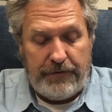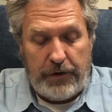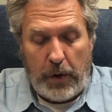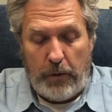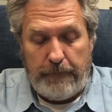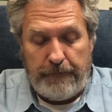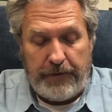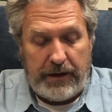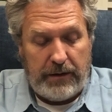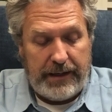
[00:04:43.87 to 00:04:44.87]
know,
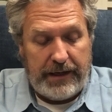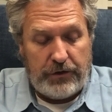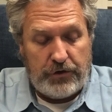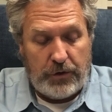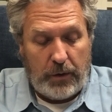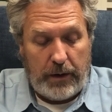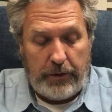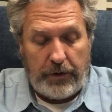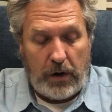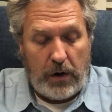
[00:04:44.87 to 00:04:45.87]
feel, and enjoy
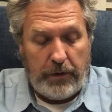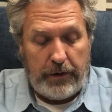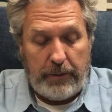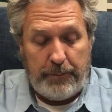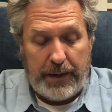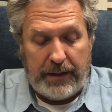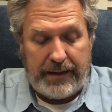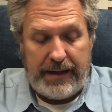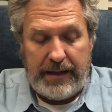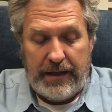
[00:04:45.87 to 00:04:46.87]
with all their
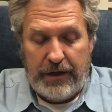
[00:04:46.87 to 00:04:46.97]
ability,